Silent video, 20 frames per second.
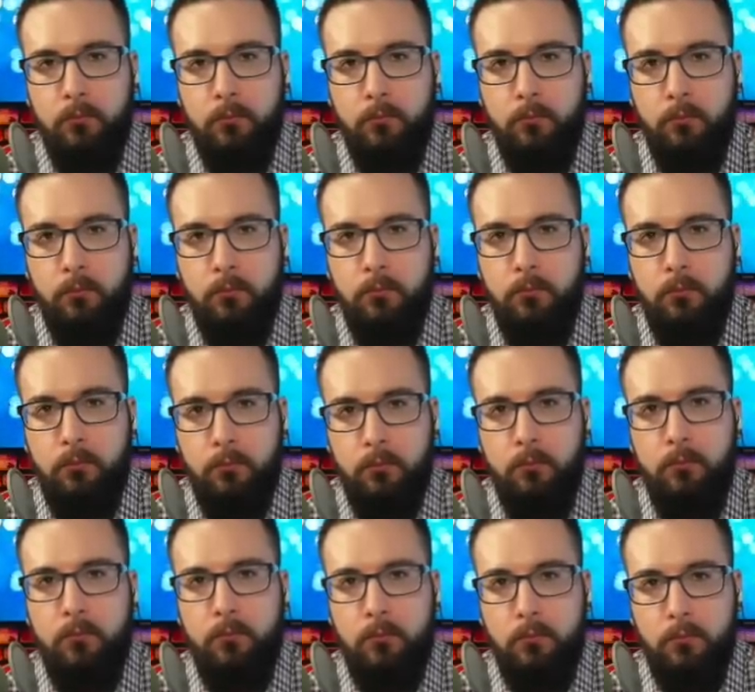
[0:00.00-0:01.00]

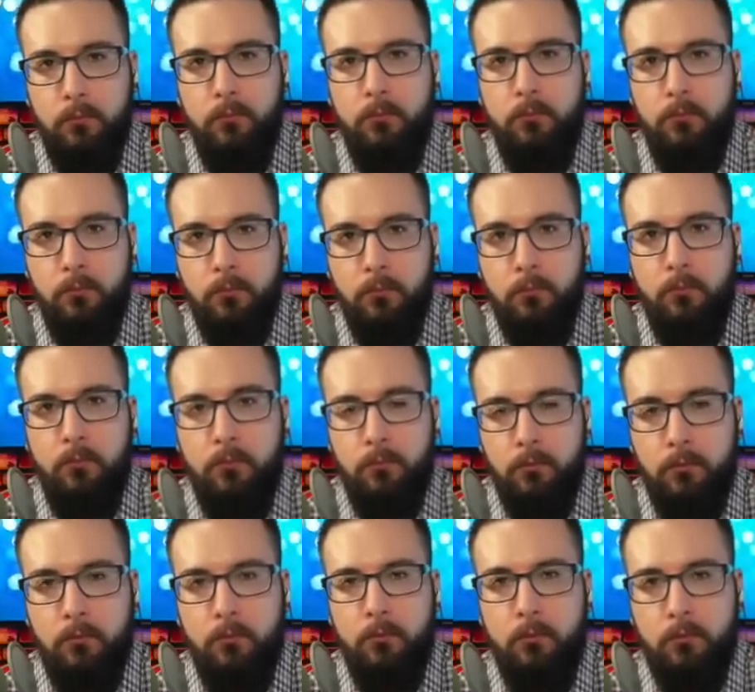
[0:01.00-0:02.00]

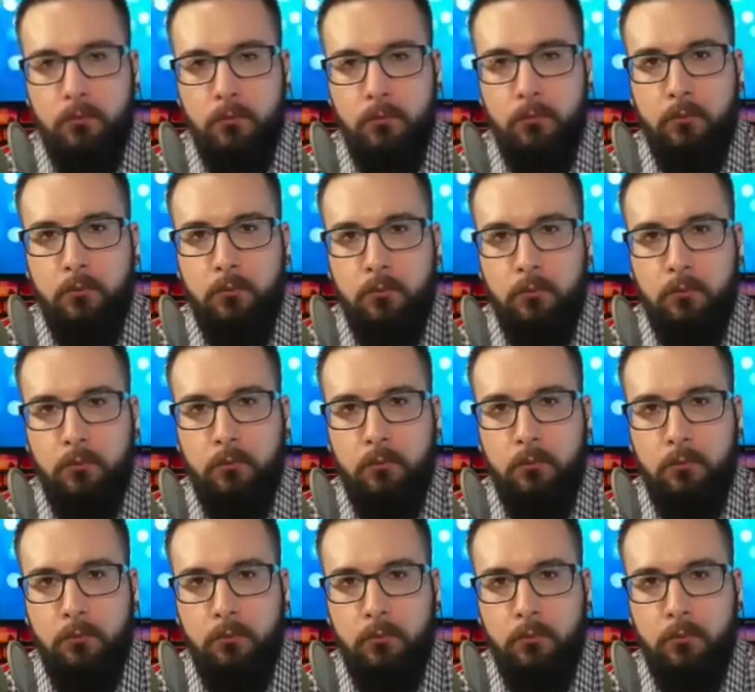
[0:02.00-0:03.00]

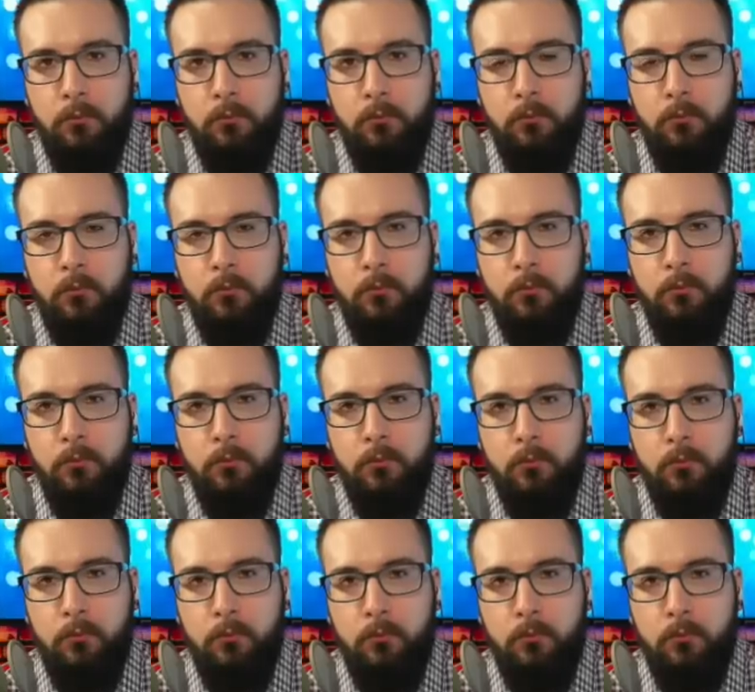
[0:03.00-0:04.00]

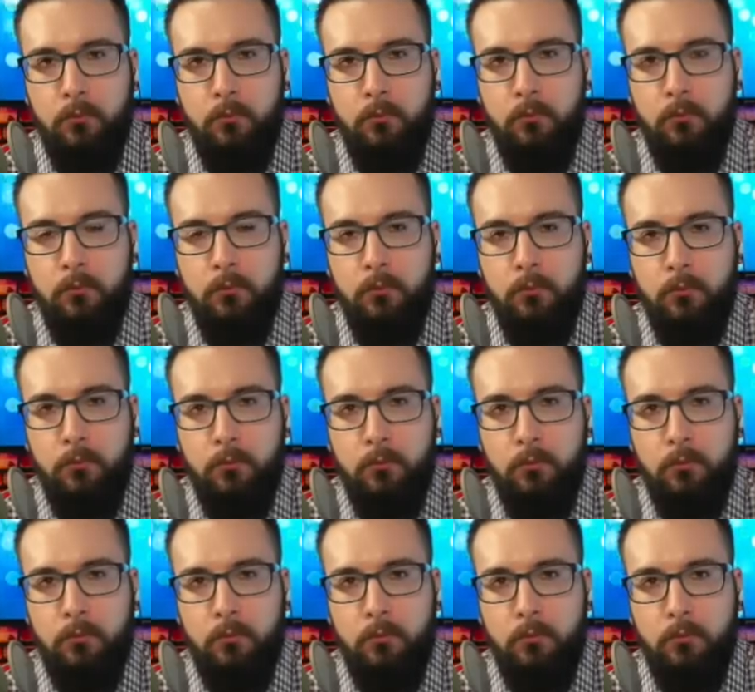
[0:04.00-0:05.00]

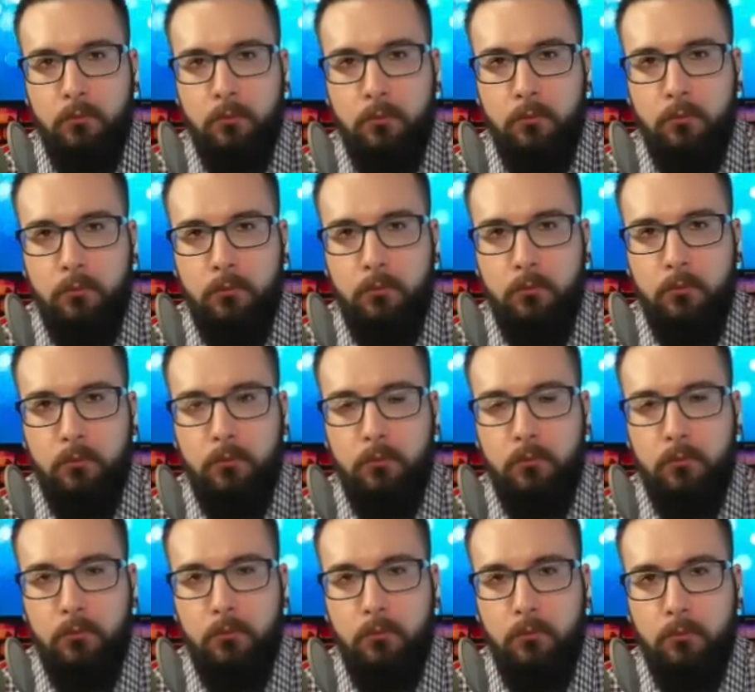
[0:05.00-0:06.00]

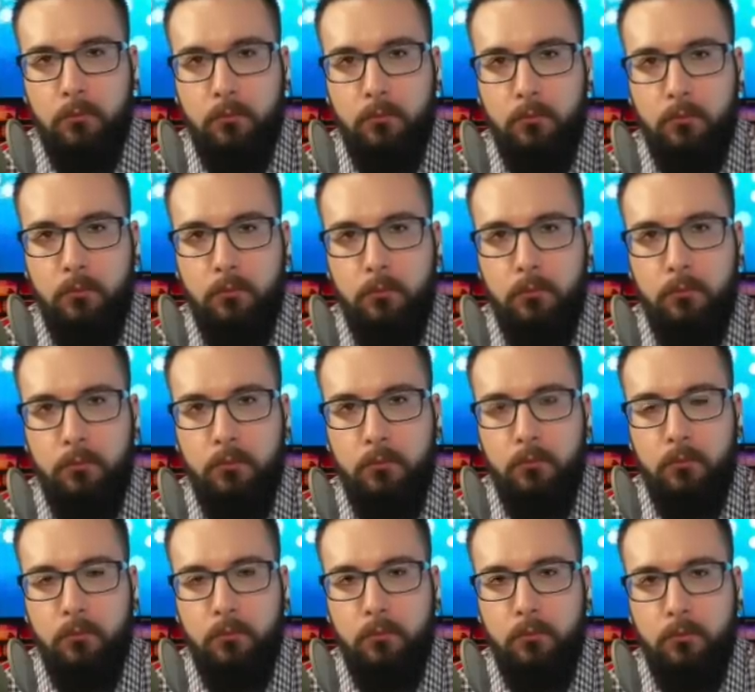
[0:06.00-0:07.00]

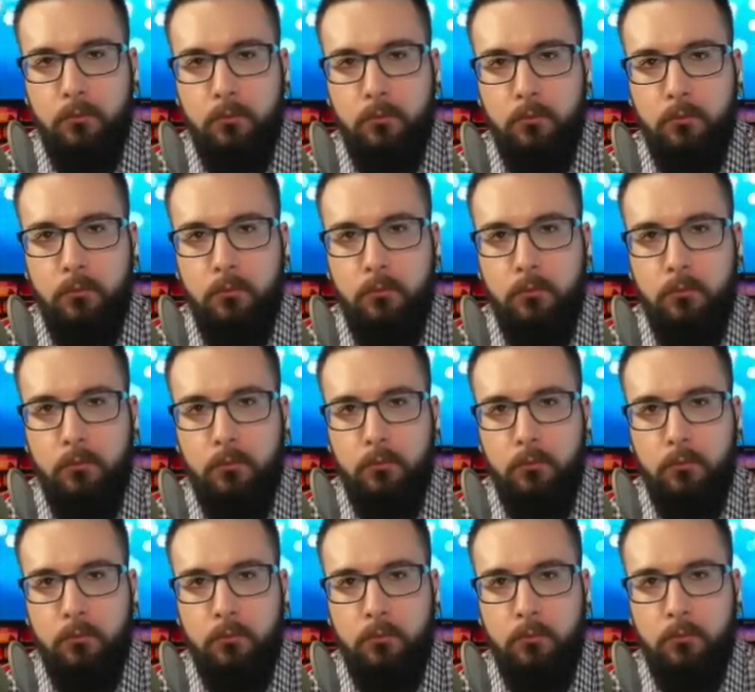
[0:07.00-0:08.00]
[no speech]